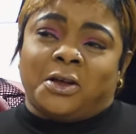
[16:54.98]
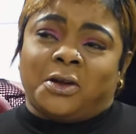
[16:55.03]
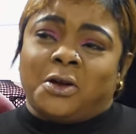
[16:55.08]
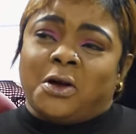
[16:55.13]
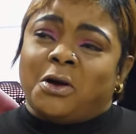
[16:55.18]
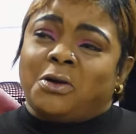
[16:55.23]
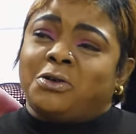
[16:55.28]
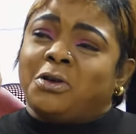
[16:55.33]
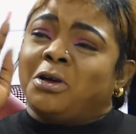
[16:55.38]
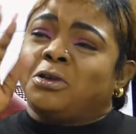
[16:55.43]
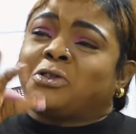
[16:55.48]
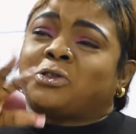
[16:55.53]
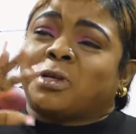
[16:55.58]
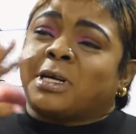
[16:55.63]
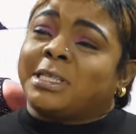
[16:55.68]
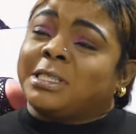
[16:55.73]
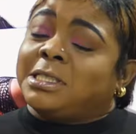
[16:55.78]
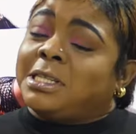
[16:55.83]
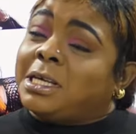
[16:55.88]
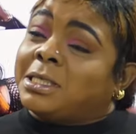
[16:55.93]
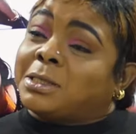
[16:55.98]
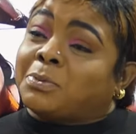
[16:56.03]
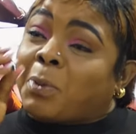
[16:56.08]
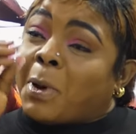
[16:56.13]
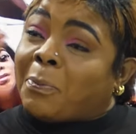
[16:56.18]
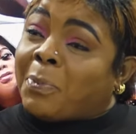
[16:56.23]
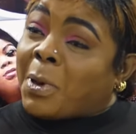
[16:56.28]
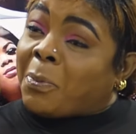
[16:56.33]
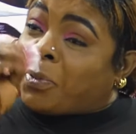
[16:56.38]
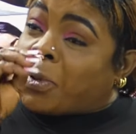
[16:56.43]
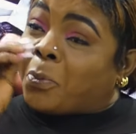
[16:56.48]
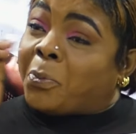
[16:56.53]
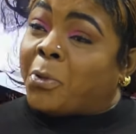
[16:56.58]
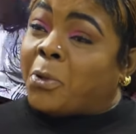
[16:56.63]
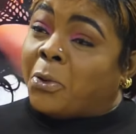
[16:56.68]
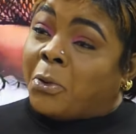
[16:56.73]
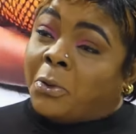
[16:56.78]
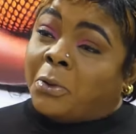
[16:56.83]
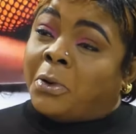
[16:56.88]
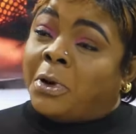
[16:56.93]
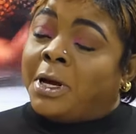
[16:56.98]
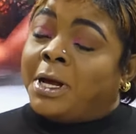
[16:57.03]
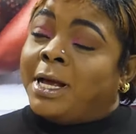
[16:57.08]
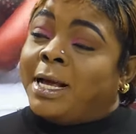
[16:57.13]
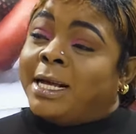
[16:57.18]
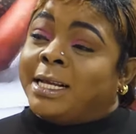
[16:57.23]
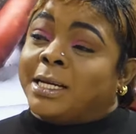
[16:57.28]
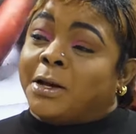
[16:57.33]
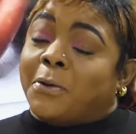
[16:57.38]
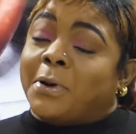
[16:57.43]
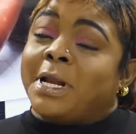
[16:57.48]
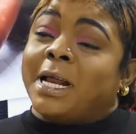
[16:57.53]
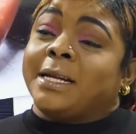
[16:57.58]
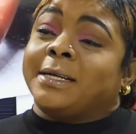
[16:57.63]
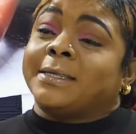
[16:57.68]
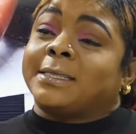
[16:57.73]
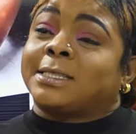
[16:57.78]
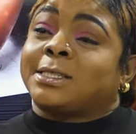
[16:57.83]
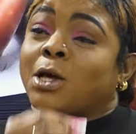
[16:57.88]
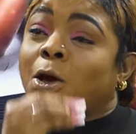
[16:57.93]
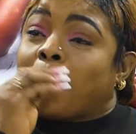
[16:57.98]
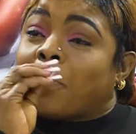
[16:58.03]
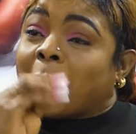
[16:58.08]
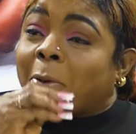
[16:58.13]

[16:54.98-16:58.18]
you know, don't check. This is for pepper people. The way they sell